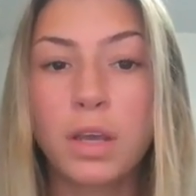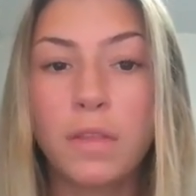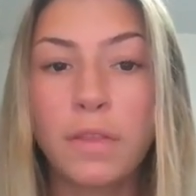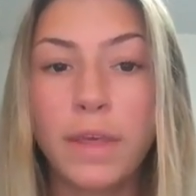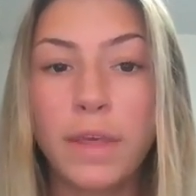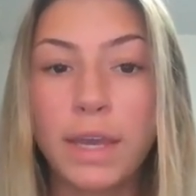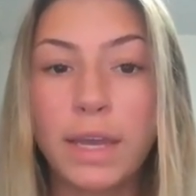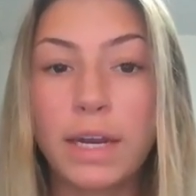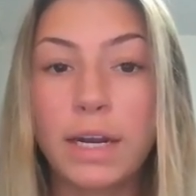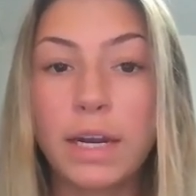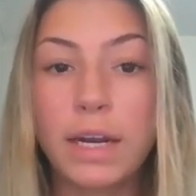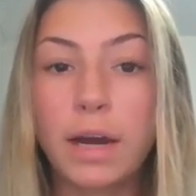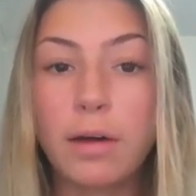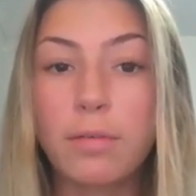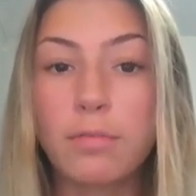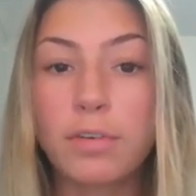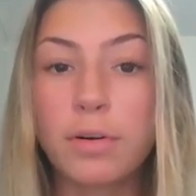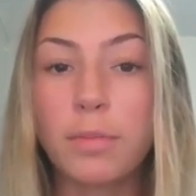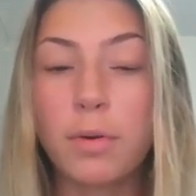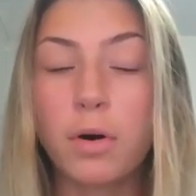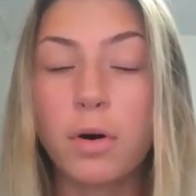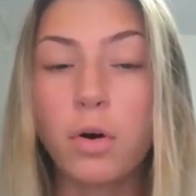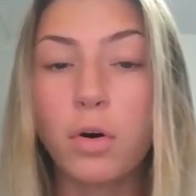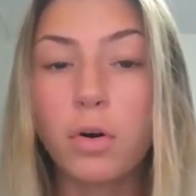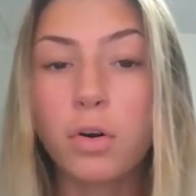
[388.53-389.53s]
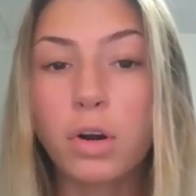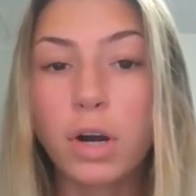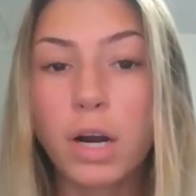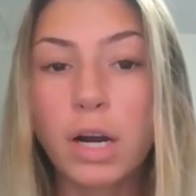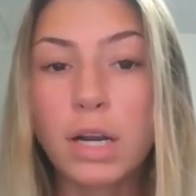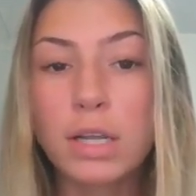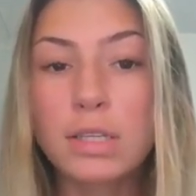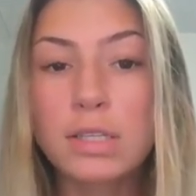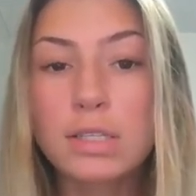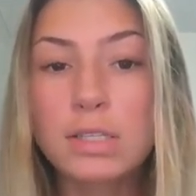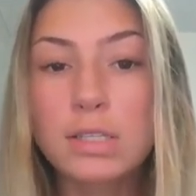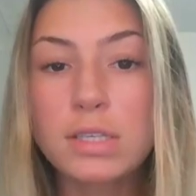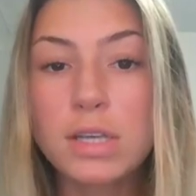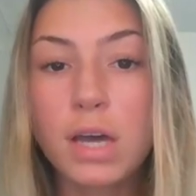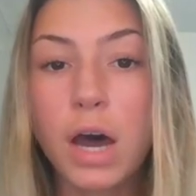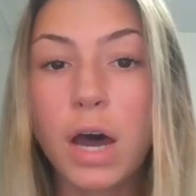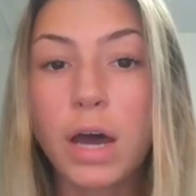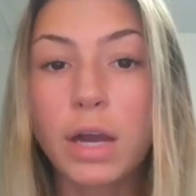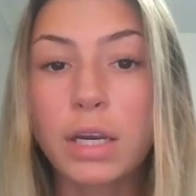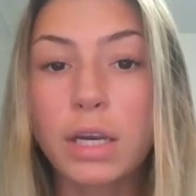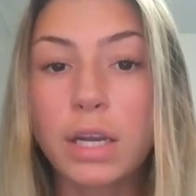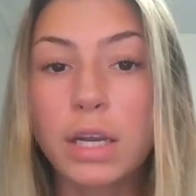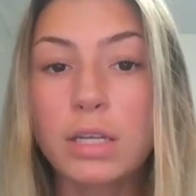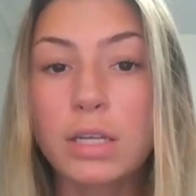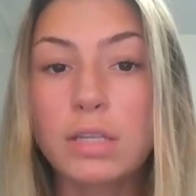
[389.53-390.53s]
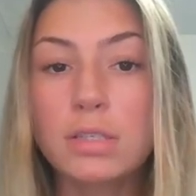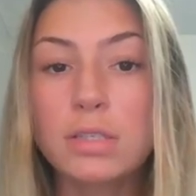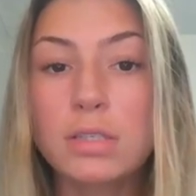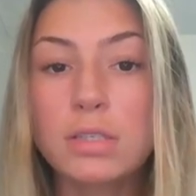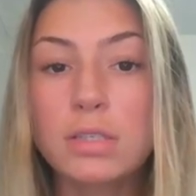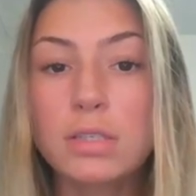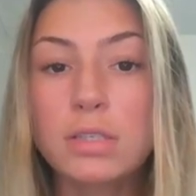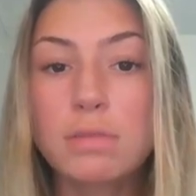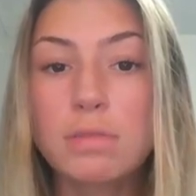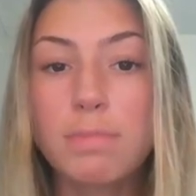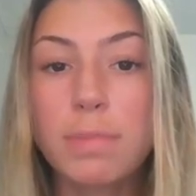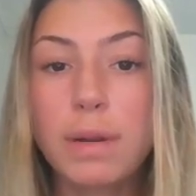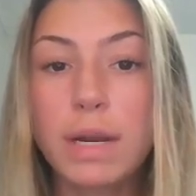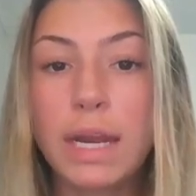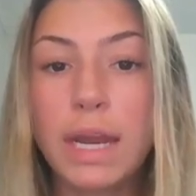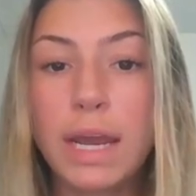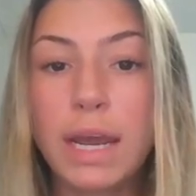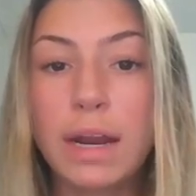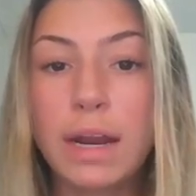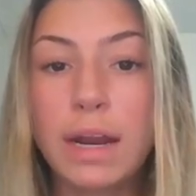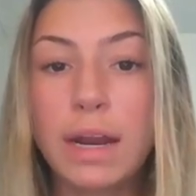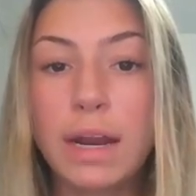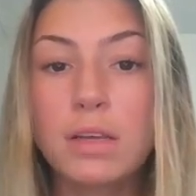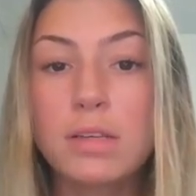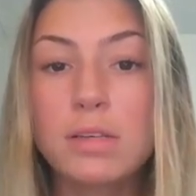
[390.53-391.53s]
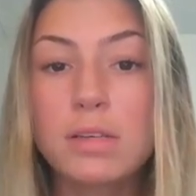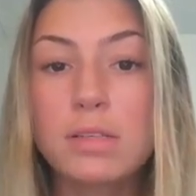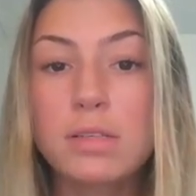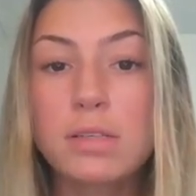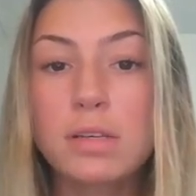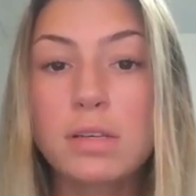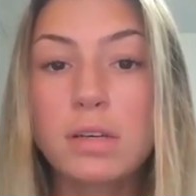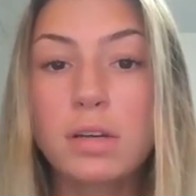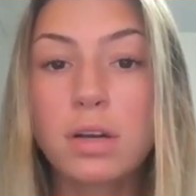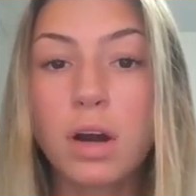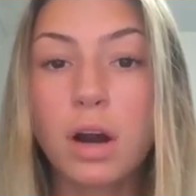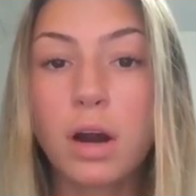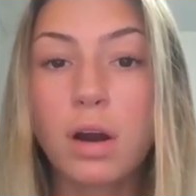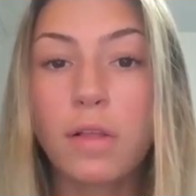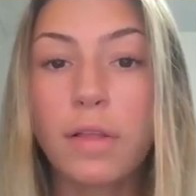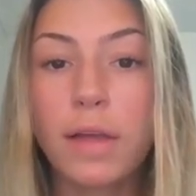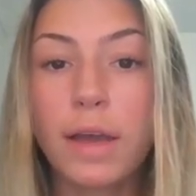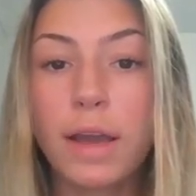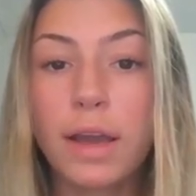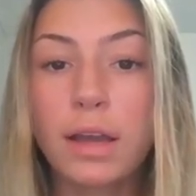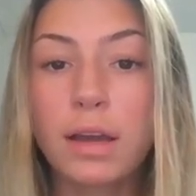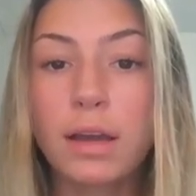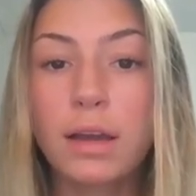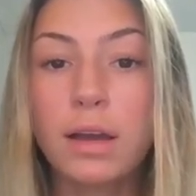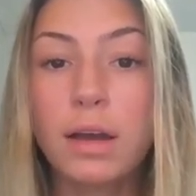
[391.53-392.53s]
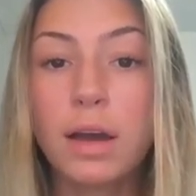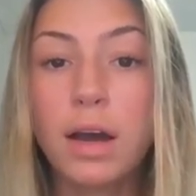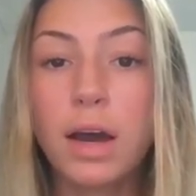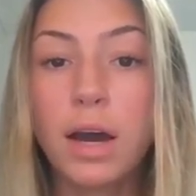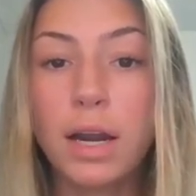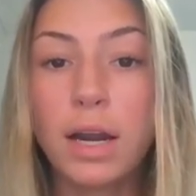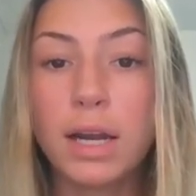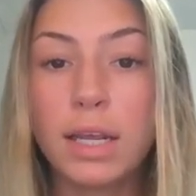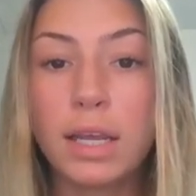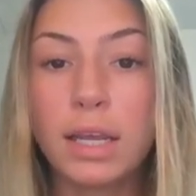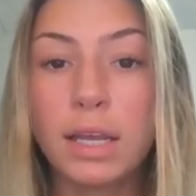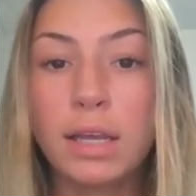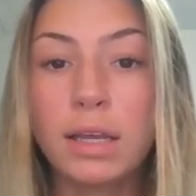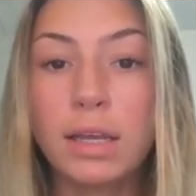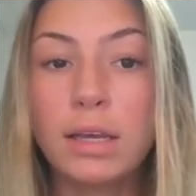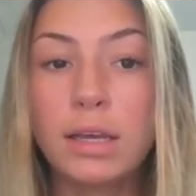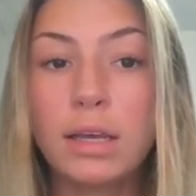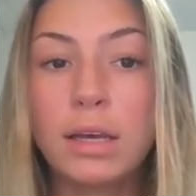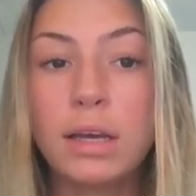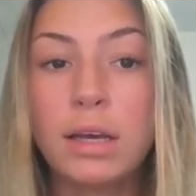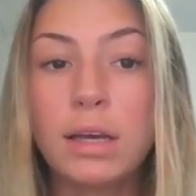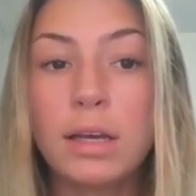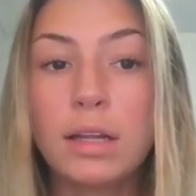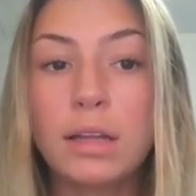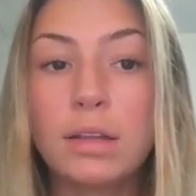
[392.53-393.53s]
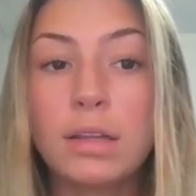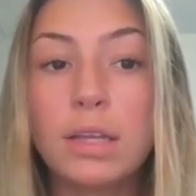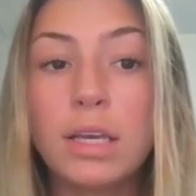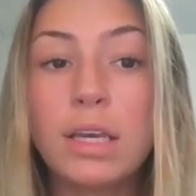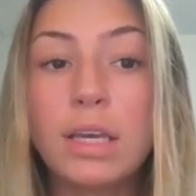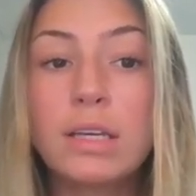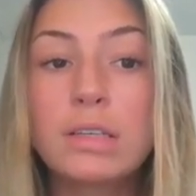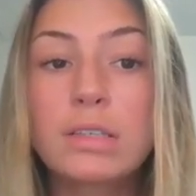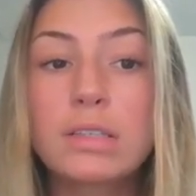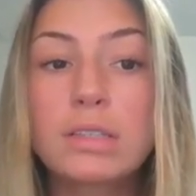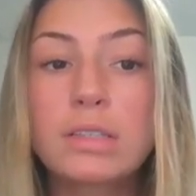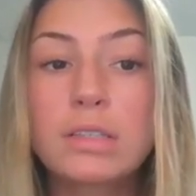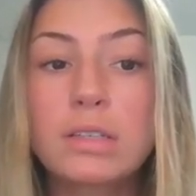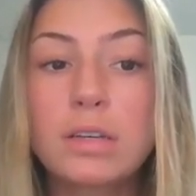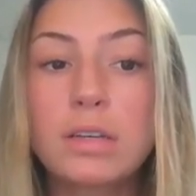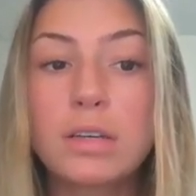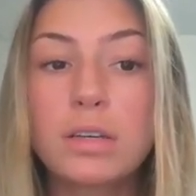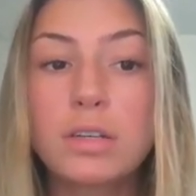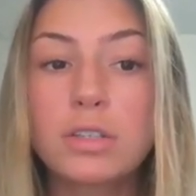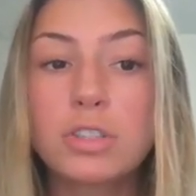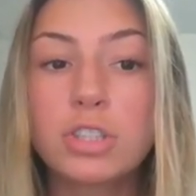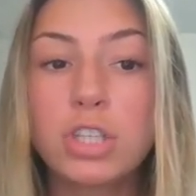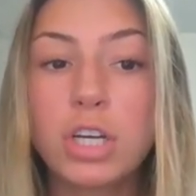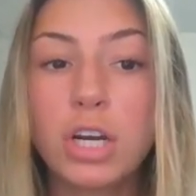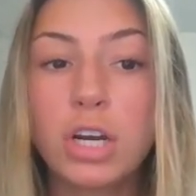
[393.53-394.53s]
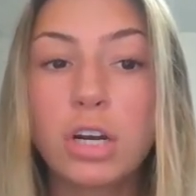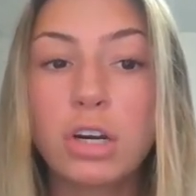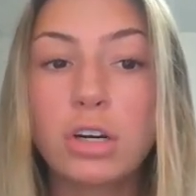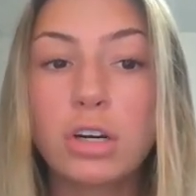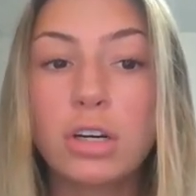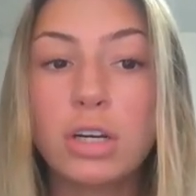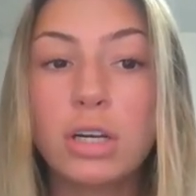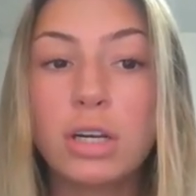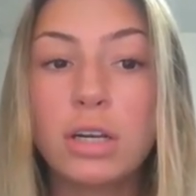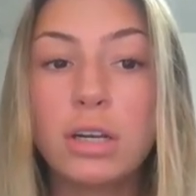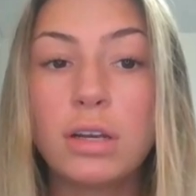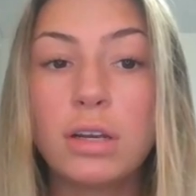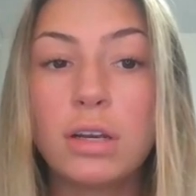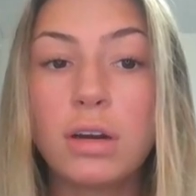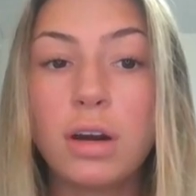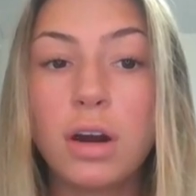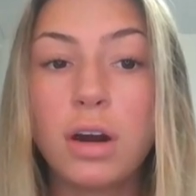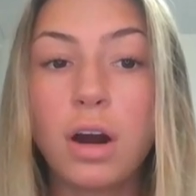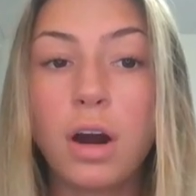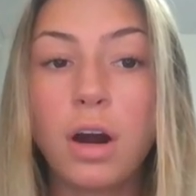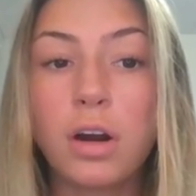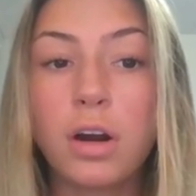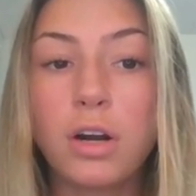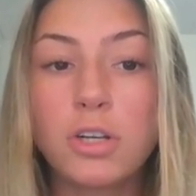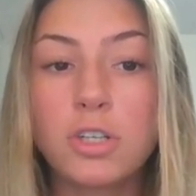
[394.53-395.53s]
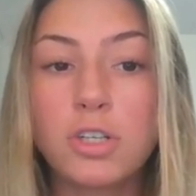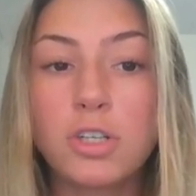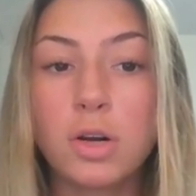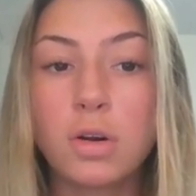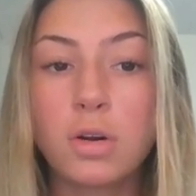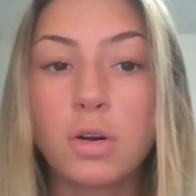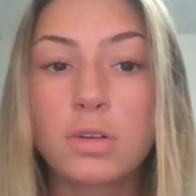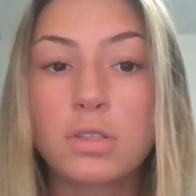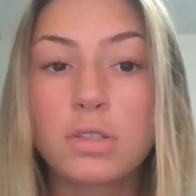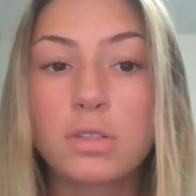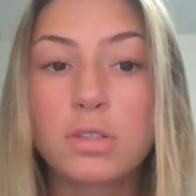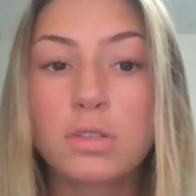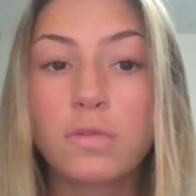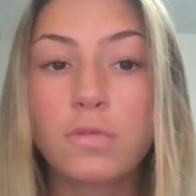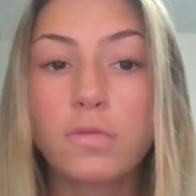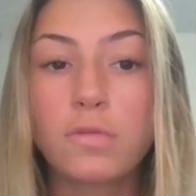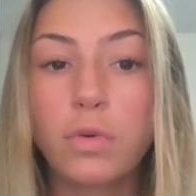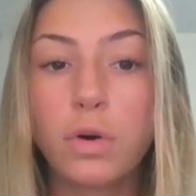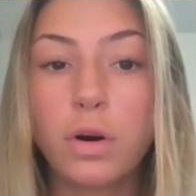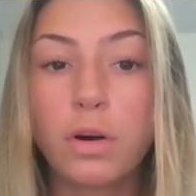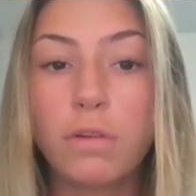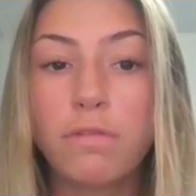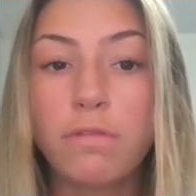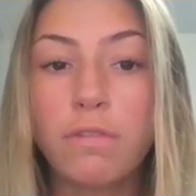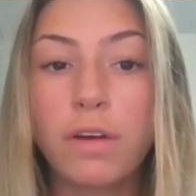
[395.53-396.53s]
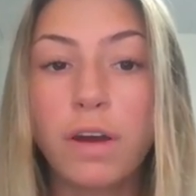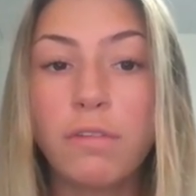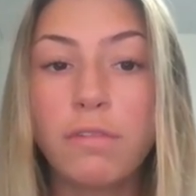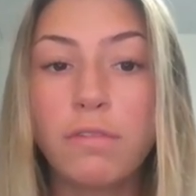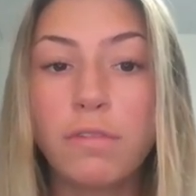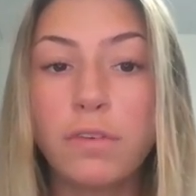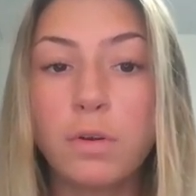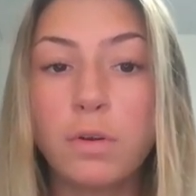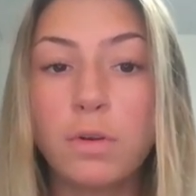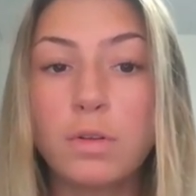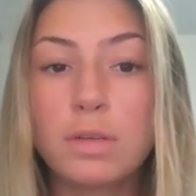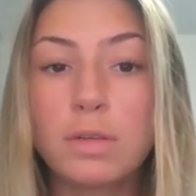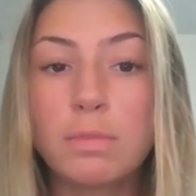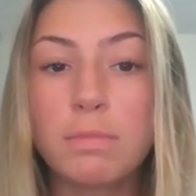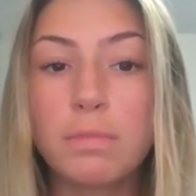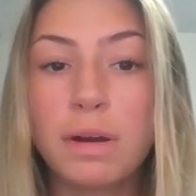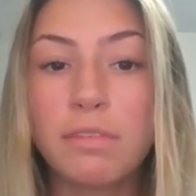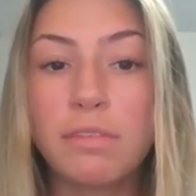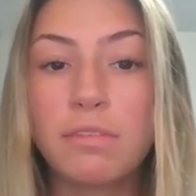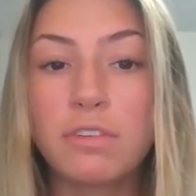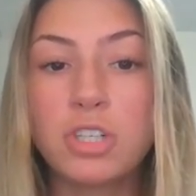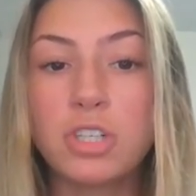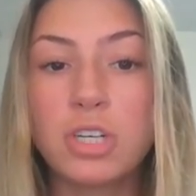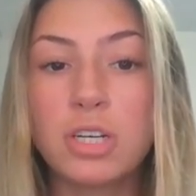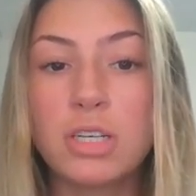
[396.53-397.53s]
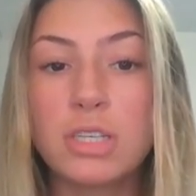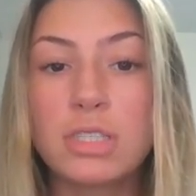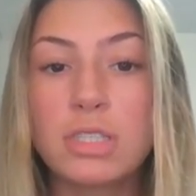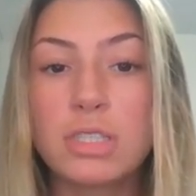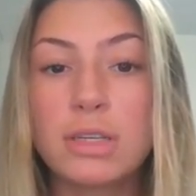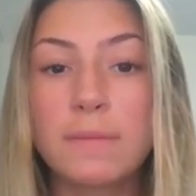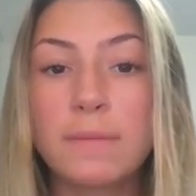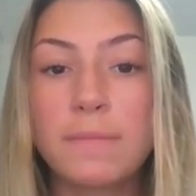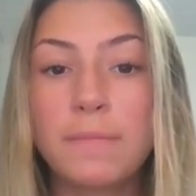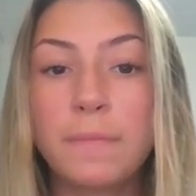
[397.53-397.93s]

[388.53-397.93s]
They can come from whole grains, onions, bananas, garlic, honey, leeks, chicory, artichokes, fortified foods and beverages,